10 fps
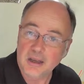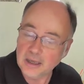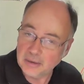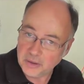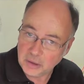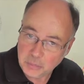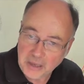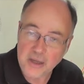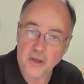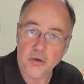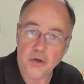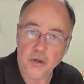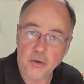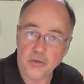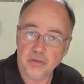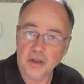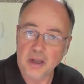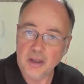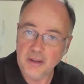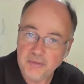Given the bait you're going to use,
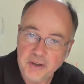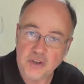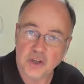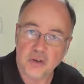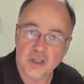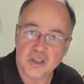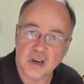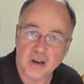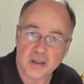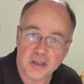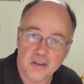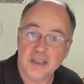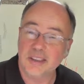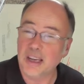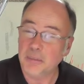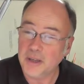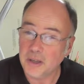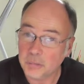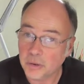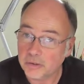the fish you're going to target, the time of
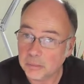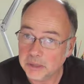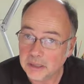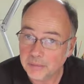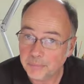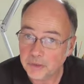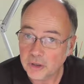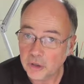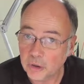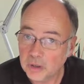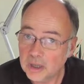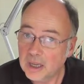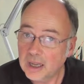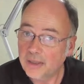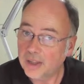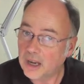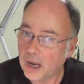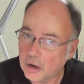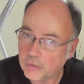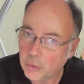year possibly, you know, the
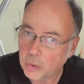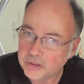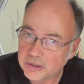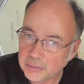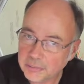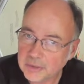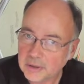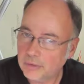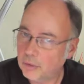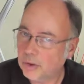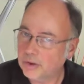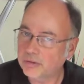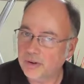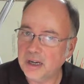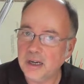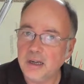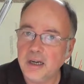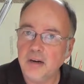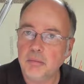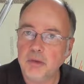colour of the water. The water's very
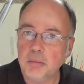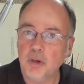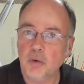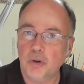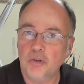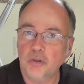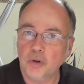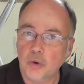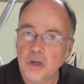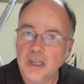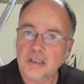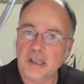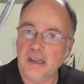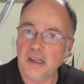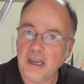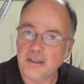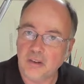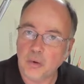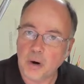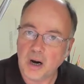clear. Maybe you want to go slightly lighter
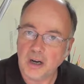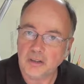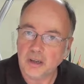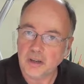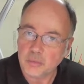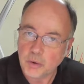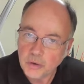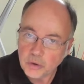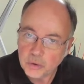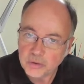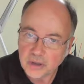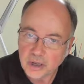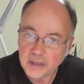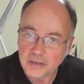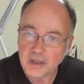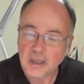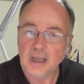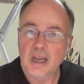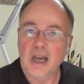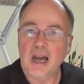on the wire, slightly smaller on the hook size.
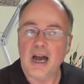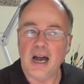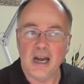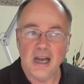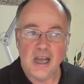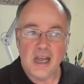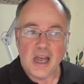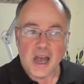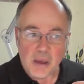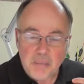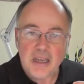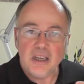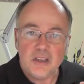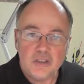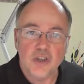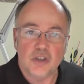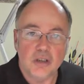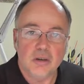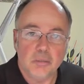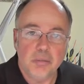Uh, I make a
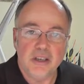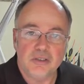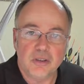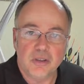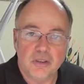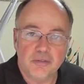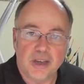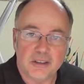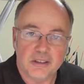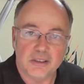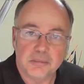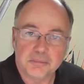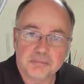decision based on these factors.